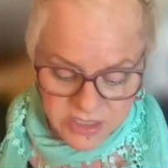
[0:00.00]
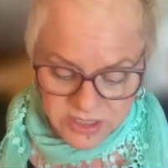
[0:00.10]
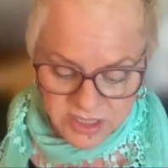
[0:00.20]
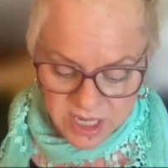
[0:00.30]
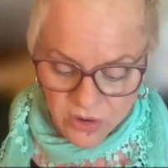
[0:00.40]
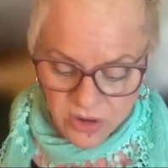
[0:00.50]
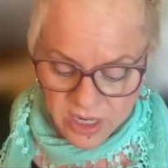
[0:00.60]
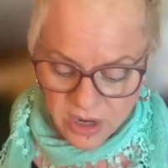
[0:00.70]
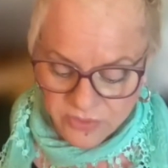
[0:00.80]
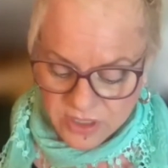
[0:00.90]
to
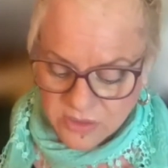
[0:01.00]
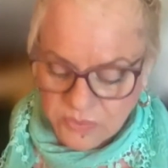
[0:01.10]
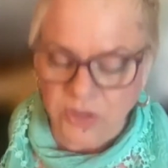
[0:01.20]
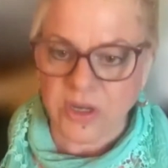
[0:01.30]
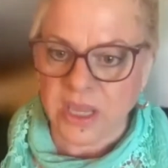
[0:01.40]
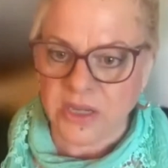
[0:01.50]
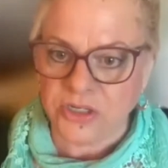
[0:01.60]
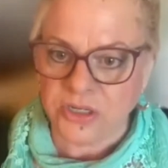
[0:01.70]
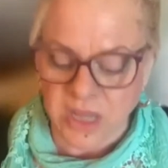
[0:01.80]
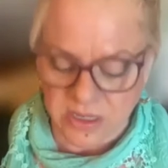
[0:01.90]
carry out the
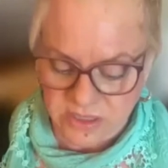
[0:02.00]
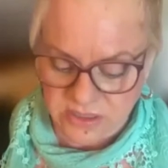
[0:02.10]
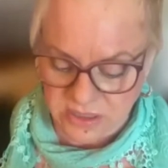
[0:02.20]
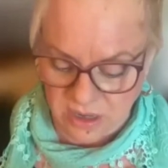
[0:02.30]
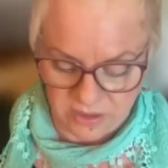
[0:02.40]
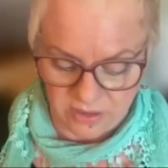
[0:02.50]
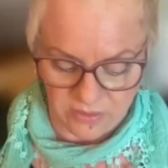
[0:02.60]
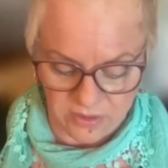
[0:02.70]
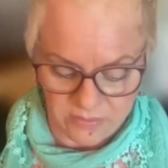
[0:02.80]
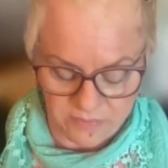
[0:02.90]
communication desired.